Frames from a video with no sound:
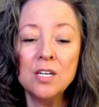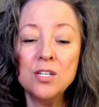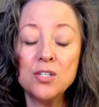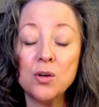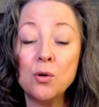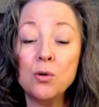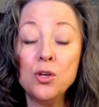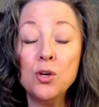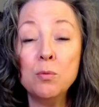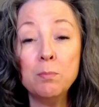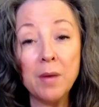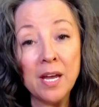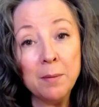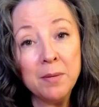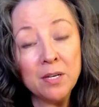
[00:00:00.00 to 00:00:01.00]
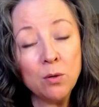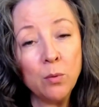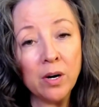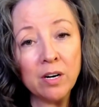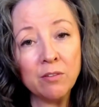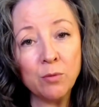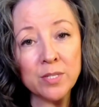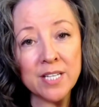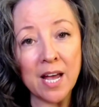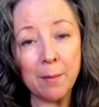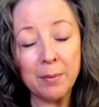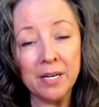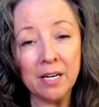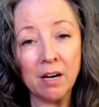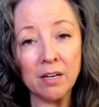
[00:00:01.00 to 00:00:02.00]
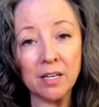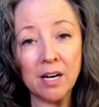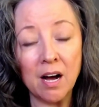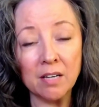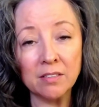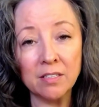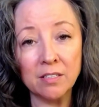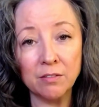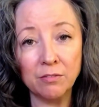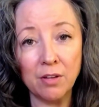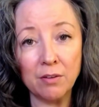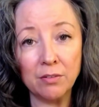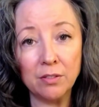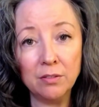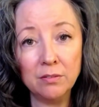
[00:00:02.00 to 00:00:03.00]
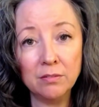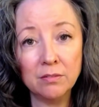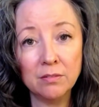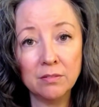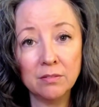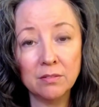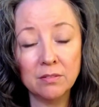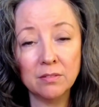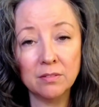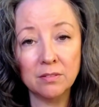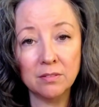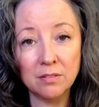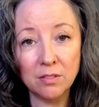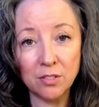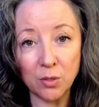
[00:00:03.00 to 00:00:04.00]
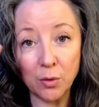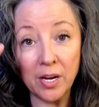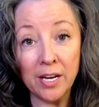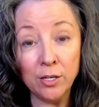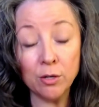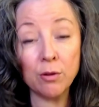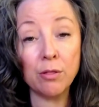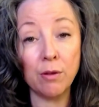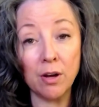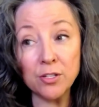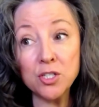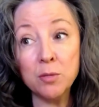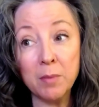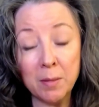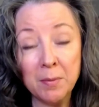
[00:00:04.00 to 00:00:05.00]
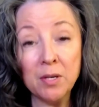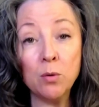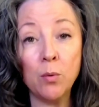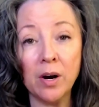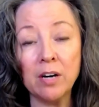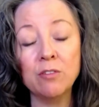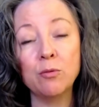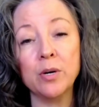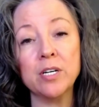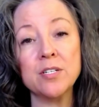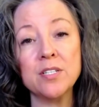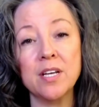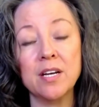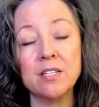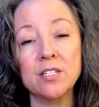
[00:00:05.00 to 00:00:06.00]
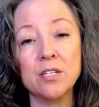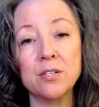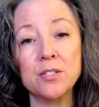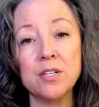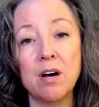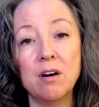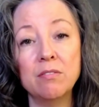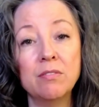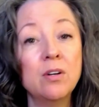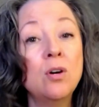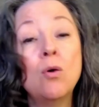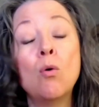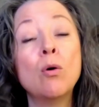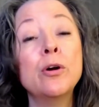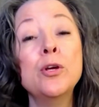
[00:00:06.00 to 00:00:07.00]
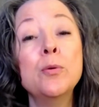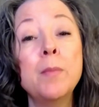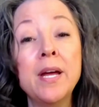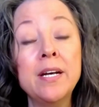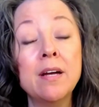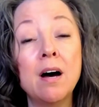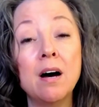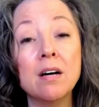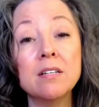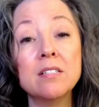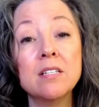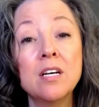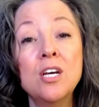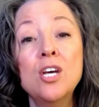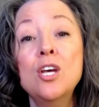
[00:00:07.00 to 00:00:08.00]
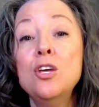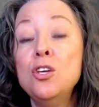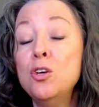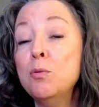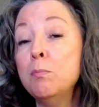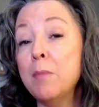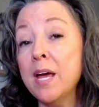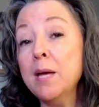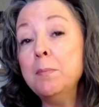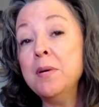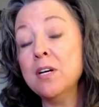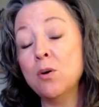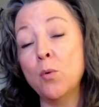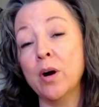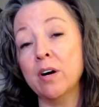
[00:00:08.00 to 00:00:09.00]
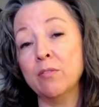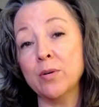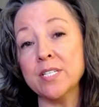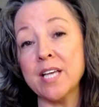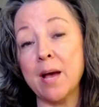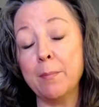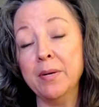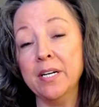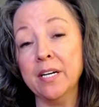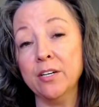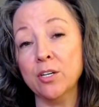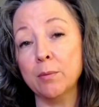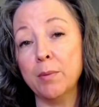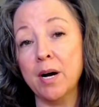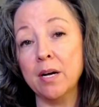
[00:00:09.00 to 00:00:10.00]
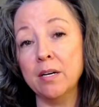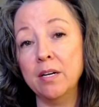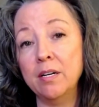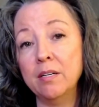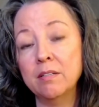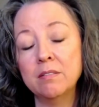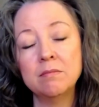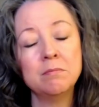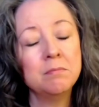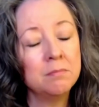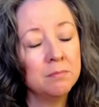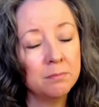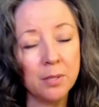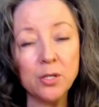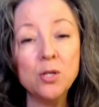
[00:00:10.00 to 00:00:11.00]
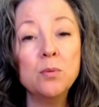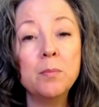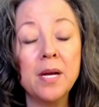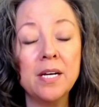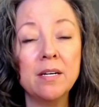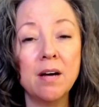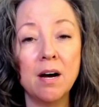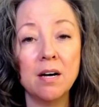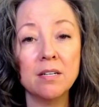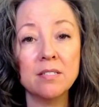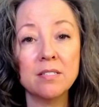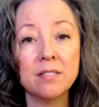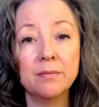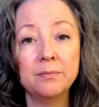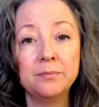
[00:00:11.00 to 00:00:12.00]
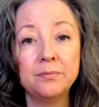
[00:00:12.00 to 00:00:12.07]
So you may be aware of what's happening on a cognitive level. So in your thoughts, you may be aware of what you're saying to yourself, or you may not. You may be aware of what's happening in your body, but you may not.